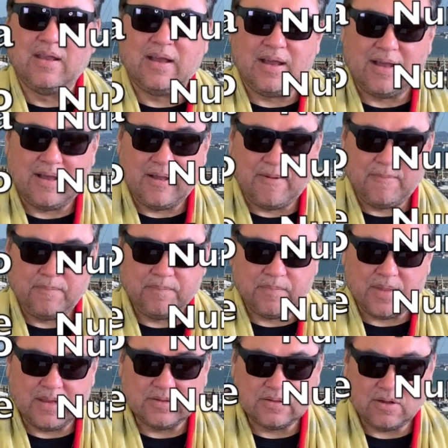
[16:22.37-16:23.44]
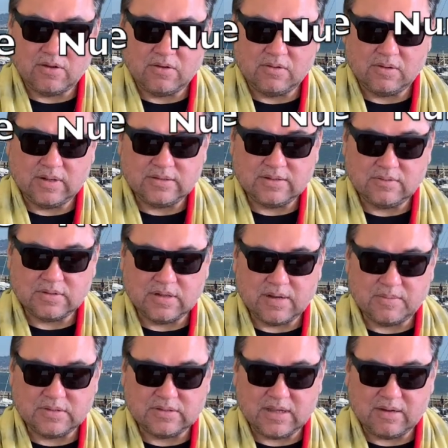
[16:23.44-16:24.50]
Um, and so let's see what the
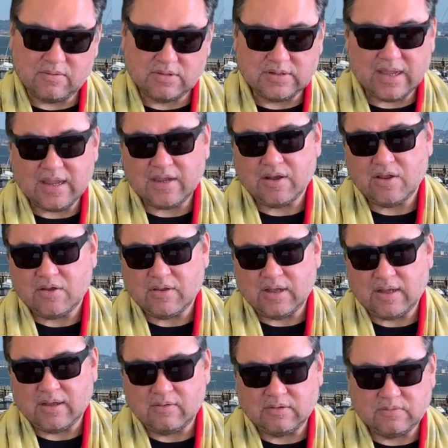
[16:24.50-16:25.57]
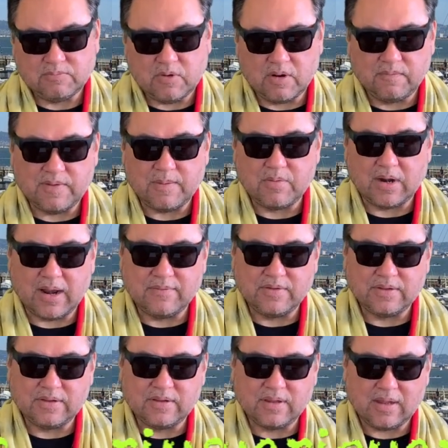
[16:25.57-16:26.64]
numbers say. Rosé, you know, uh, was born February
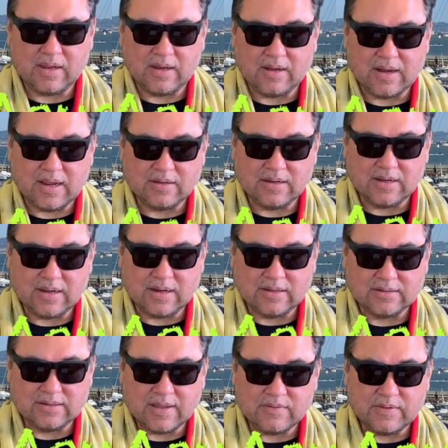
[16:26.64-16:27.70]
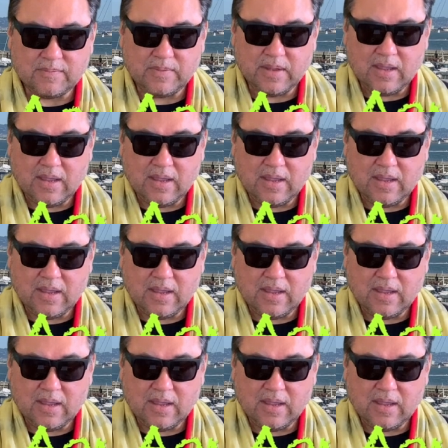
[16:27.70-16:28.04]
eleventh in nineteen ninety-seven.